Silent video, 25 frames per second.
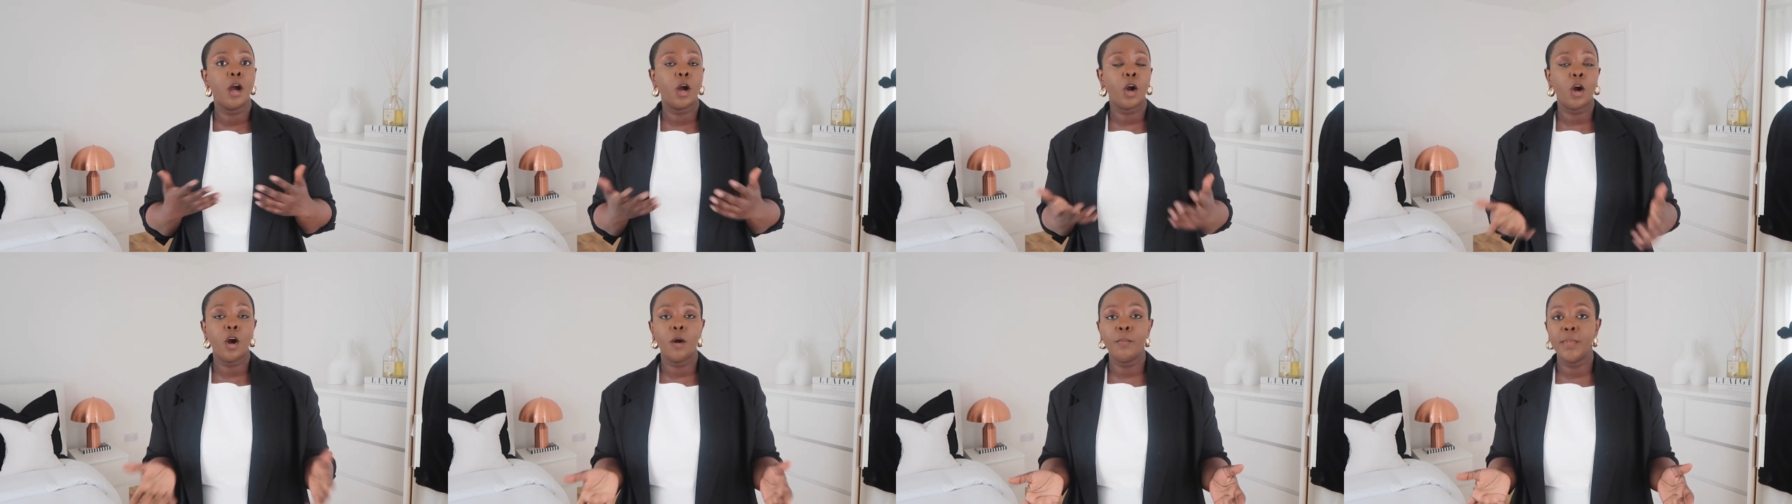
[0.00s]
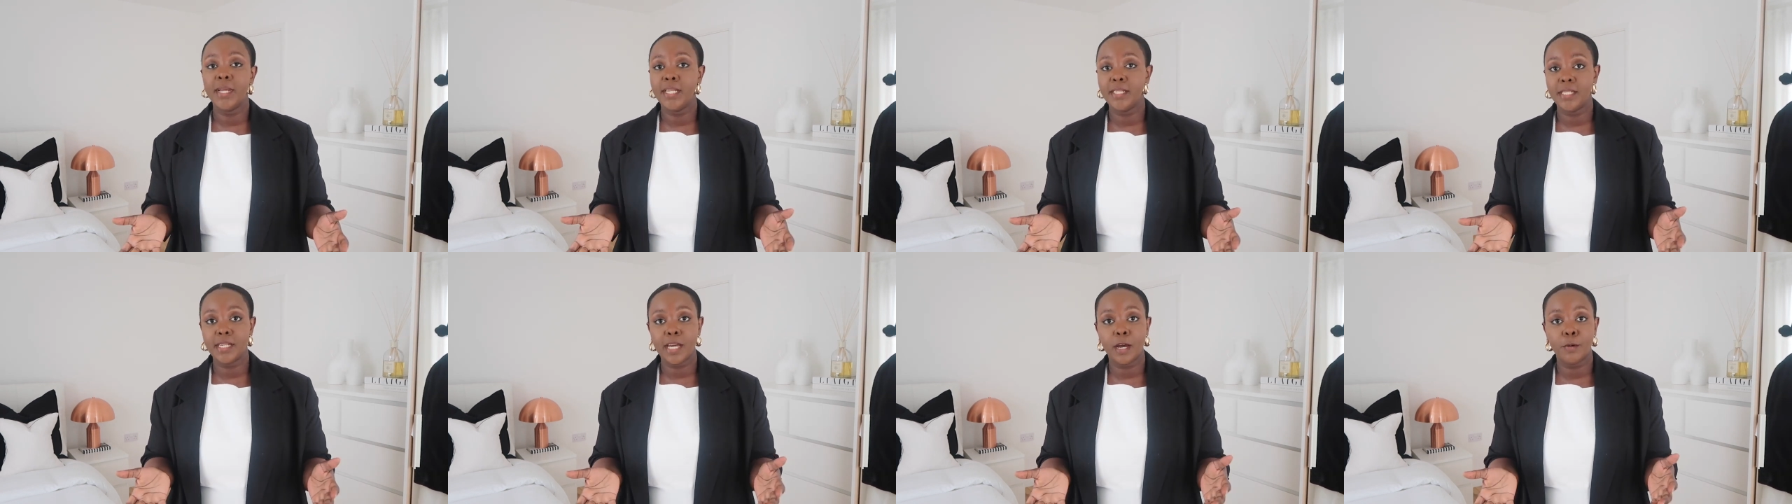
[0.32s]

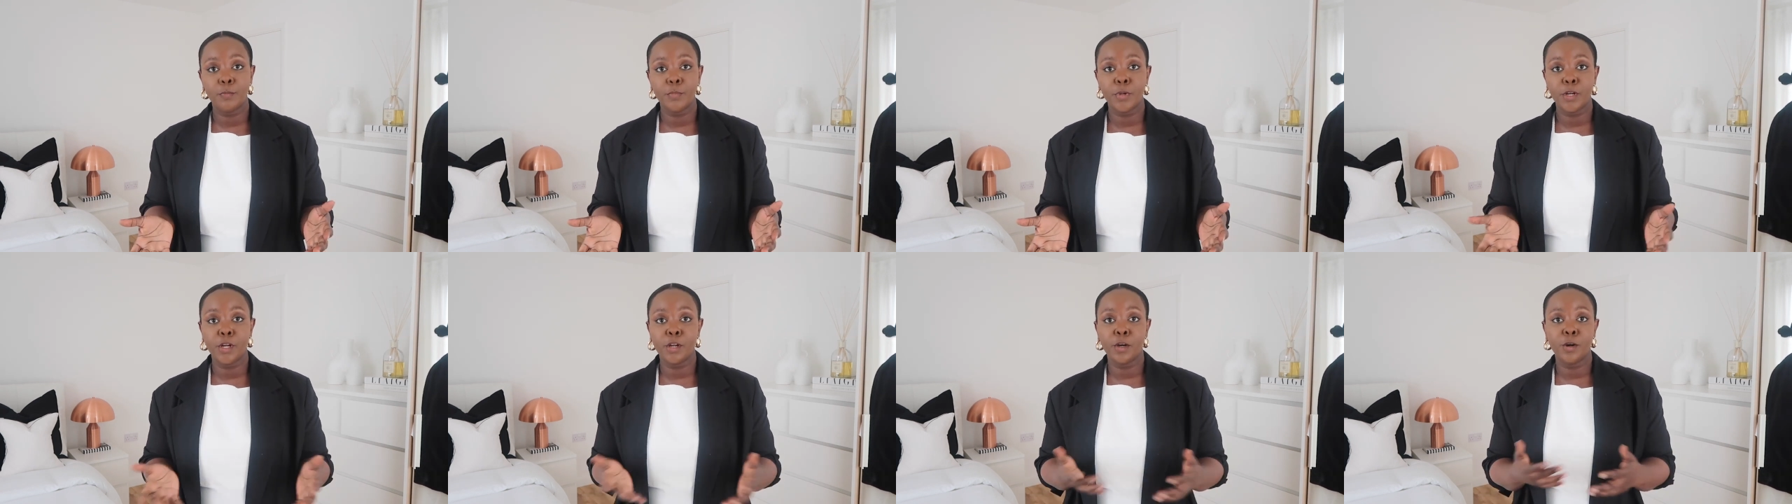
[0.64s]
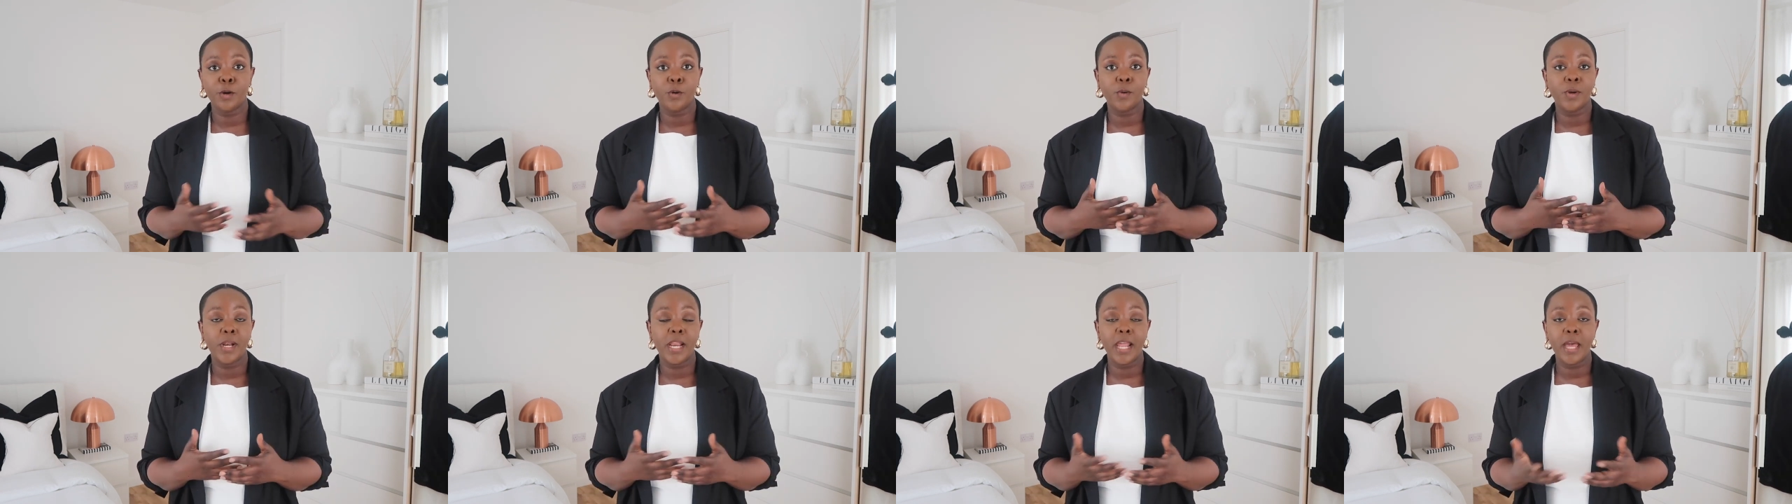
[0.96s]
Comment down
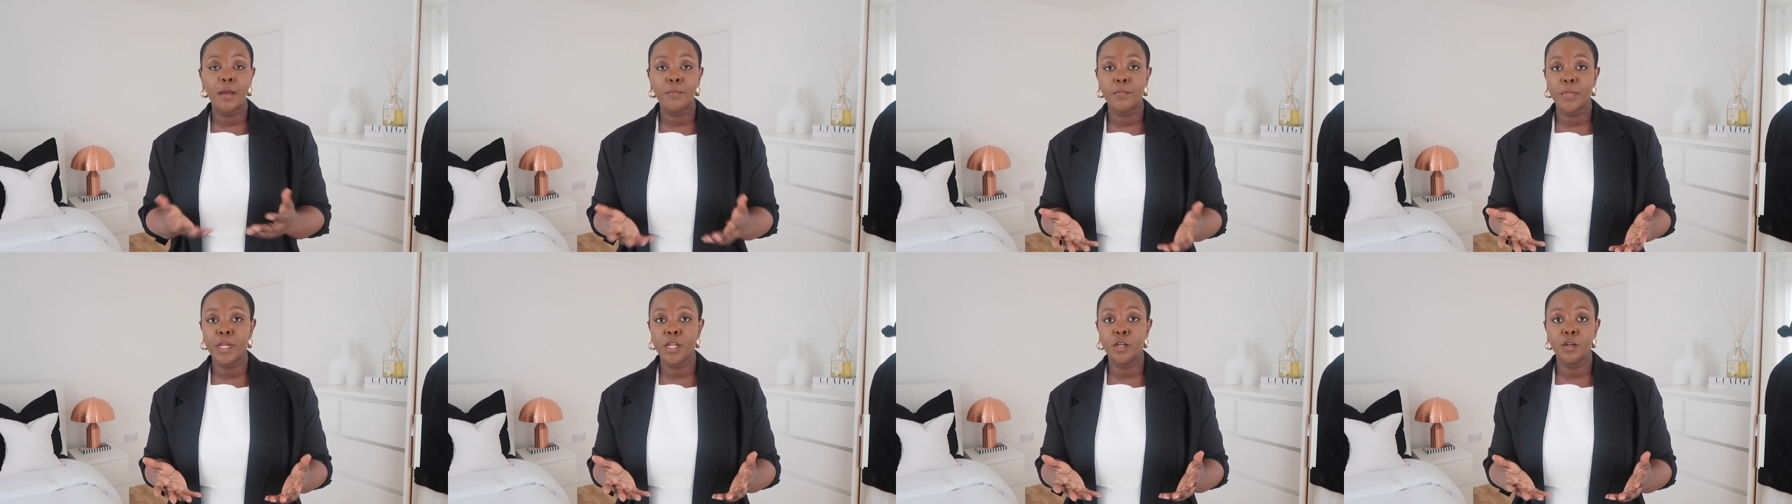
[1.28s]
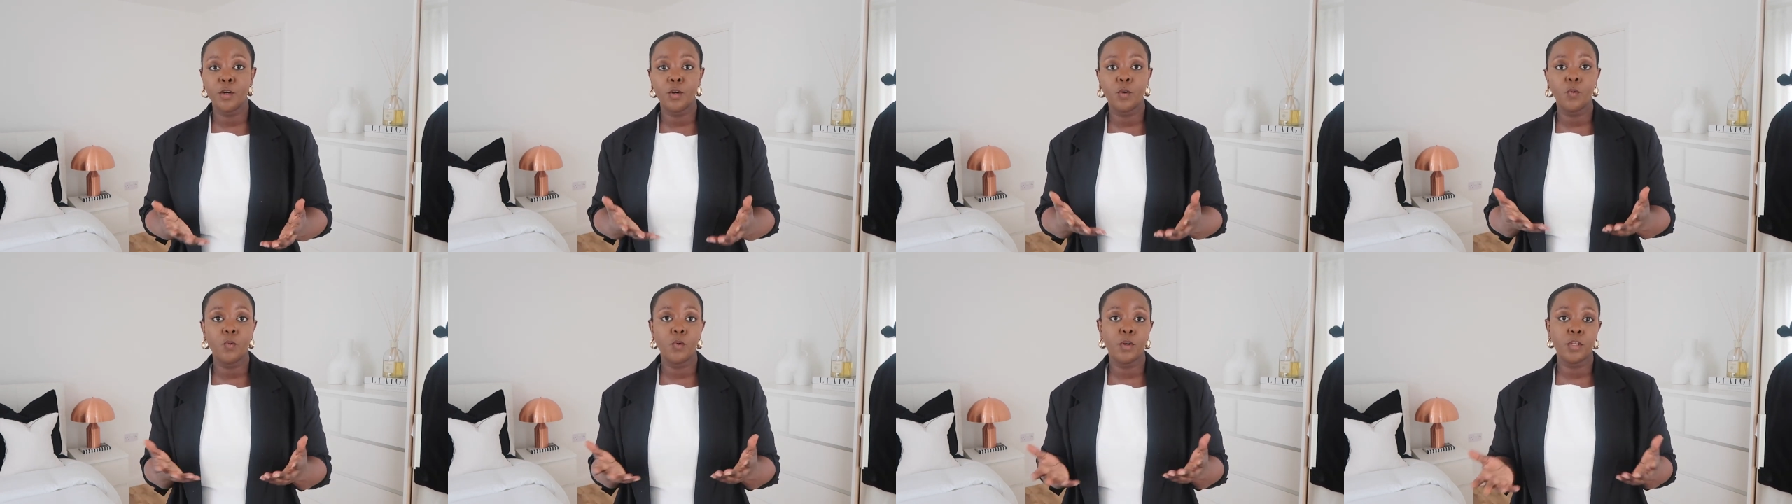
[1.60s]
below, let me
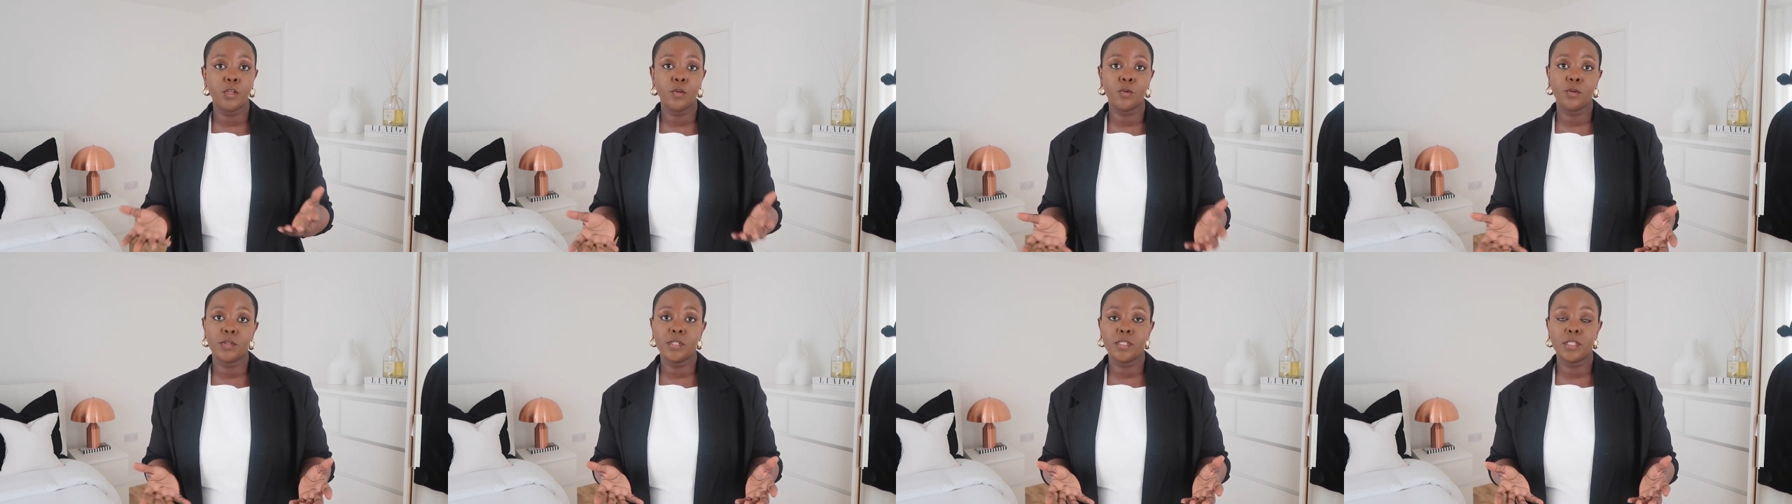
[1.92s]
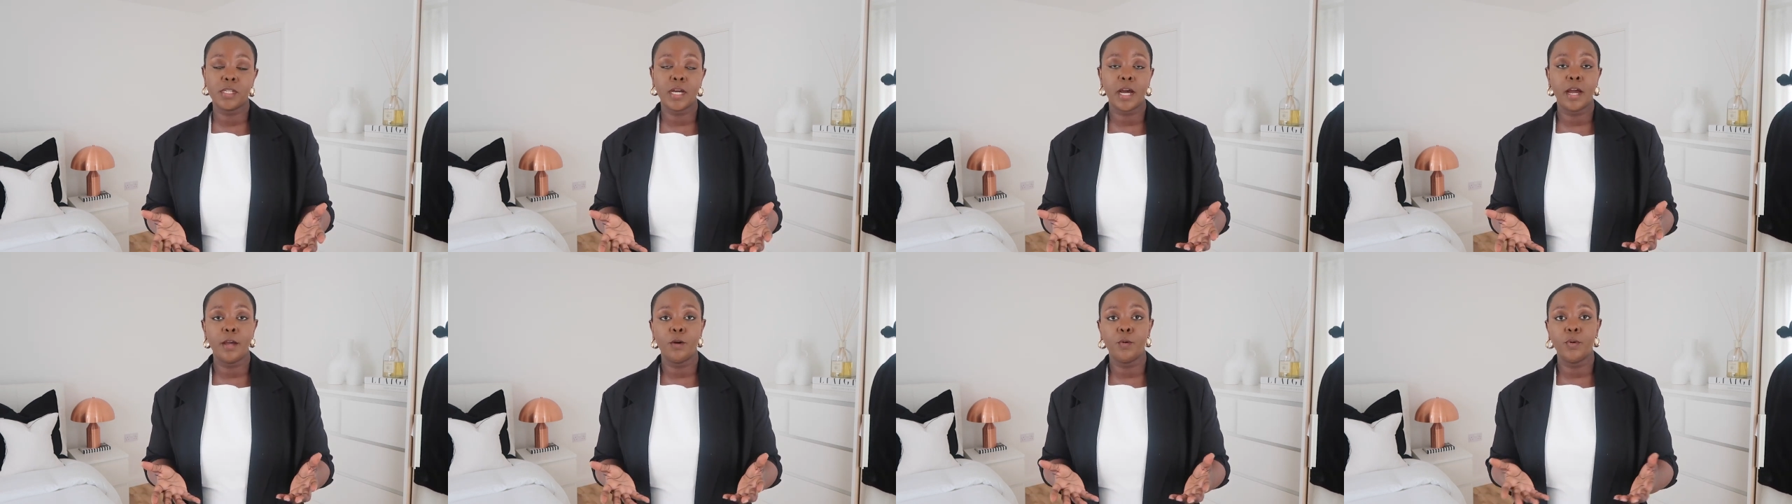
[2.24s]
know what your
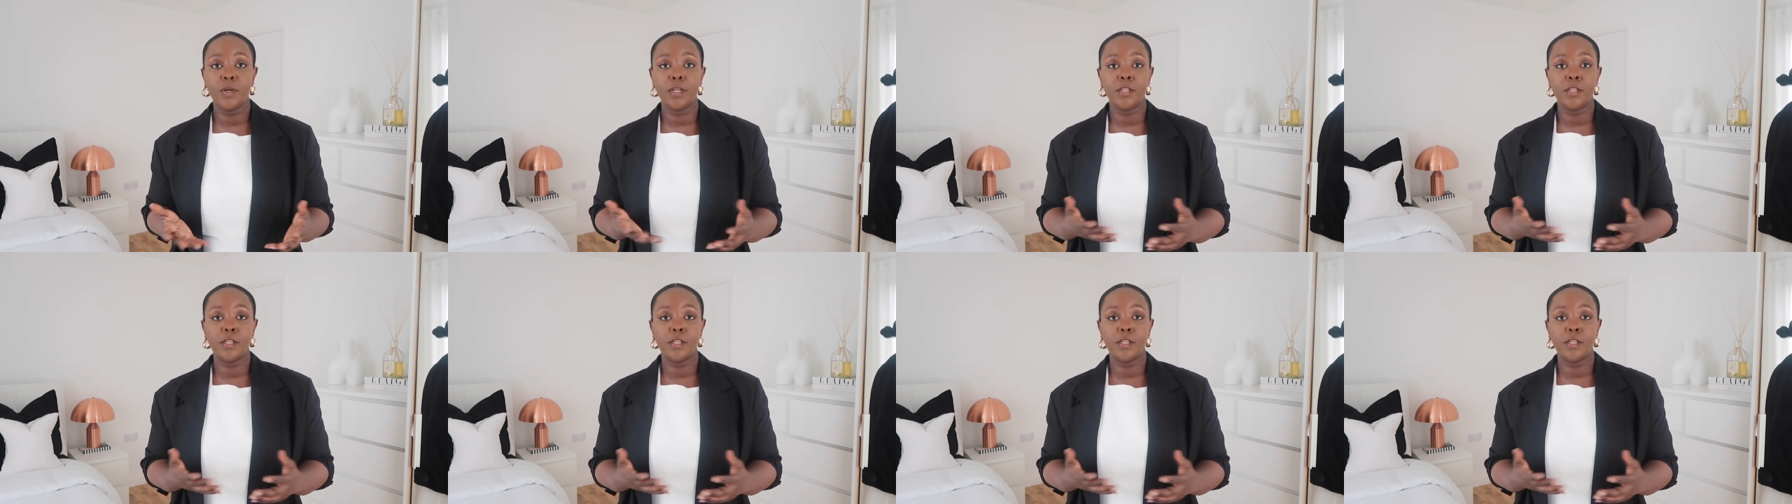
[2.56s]
style